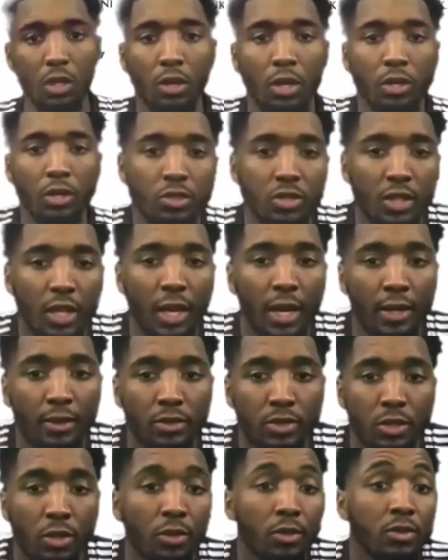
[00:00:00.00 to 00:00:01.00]
don't
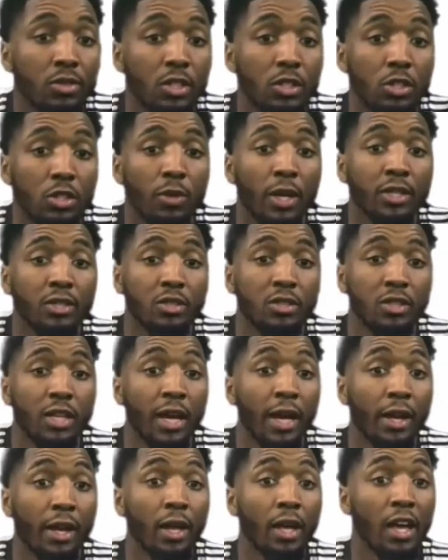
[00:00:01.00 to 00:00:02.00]
understand certain
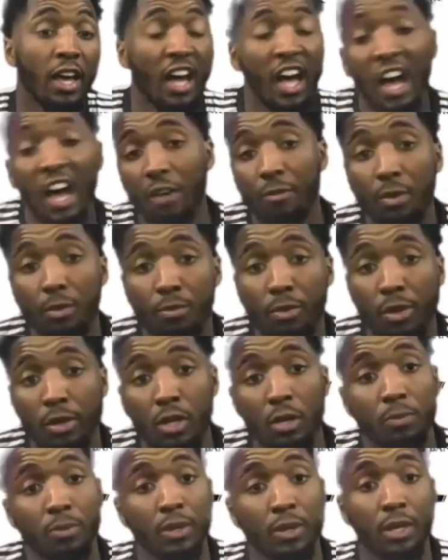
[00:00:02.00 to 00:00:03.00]
situations that I've been
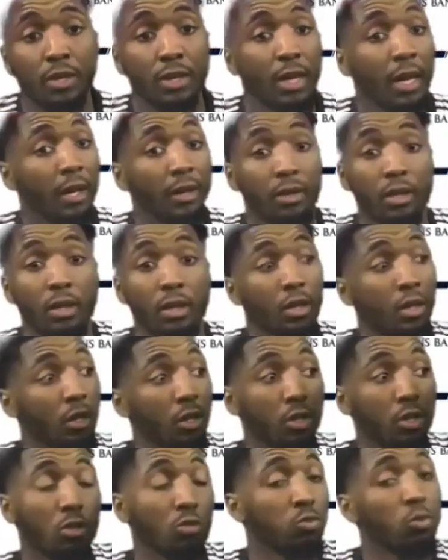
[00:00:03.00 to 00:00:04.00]
brought up in that
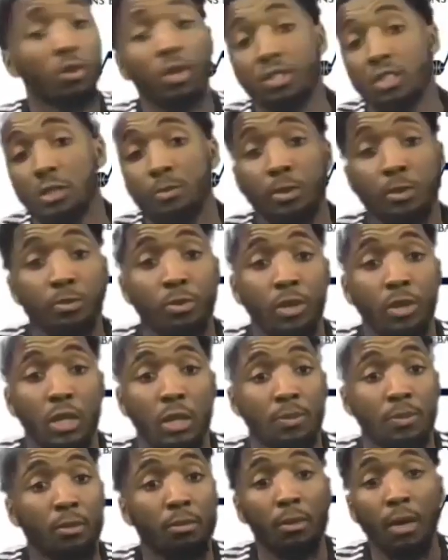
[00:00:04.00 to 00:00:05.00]
you know Royce has been
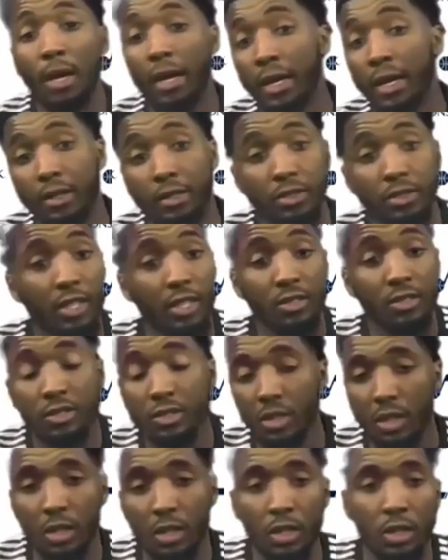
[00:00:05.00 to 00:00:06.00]
brought up in Mike,
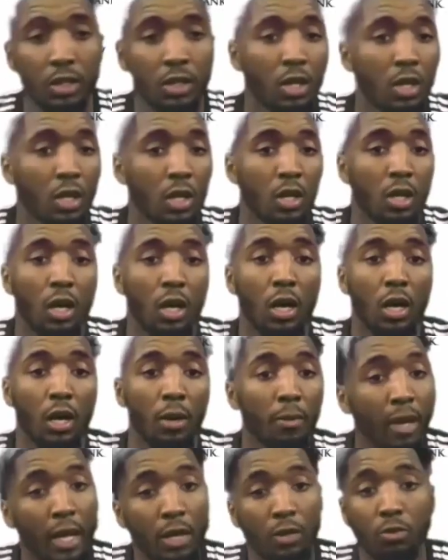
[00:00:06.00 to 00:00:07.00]
JC,
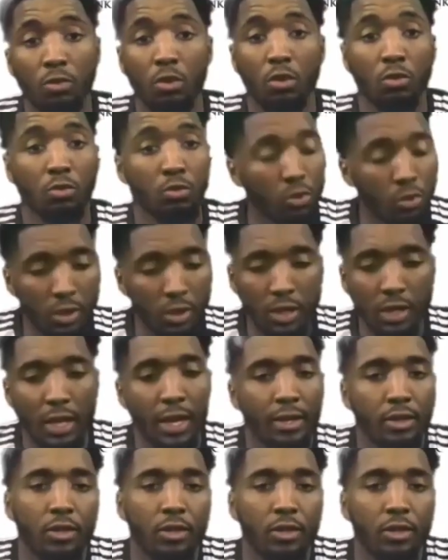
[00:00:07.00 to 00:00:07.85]
uh, Manuel, Rudy.